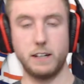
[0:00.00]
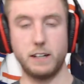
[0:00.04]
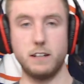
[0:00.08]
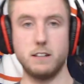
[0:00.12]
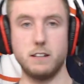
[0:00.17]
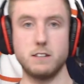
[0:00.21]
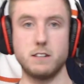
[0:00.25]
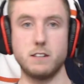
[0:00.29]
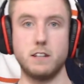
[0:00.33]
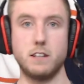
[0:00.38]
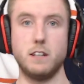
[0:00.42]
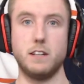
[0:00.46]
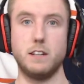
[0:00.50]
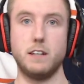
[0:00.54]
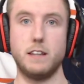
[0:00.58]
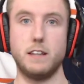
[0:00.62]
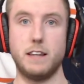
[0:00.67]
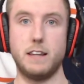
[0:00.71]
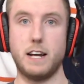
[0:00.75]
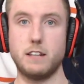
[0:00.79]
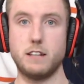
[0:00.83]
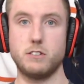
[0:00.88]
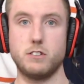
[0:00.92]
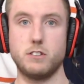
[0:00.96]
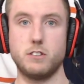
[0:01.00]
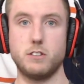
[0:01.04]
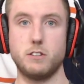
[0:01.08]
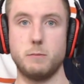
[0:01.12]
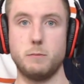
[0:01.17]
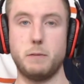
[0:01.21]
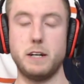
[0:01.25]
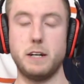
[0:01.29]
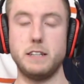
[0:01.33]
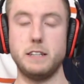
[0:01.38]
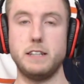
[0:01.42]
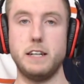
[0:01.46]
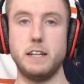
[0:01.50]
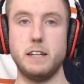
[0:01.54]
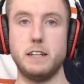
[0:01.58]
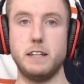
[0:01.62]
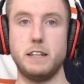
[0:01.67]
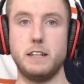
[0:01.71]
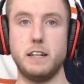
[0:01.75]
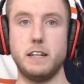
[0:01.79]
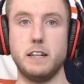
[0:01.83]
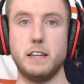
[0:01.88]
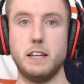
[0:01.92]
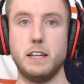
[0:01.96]
Is that's just in my
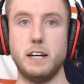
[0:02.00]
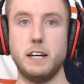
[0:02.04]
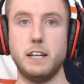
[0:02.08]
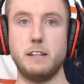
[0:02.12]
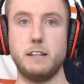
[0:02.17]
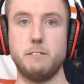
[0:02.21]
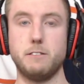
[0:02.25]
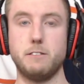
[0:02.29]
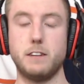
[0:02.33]
day-to-day life,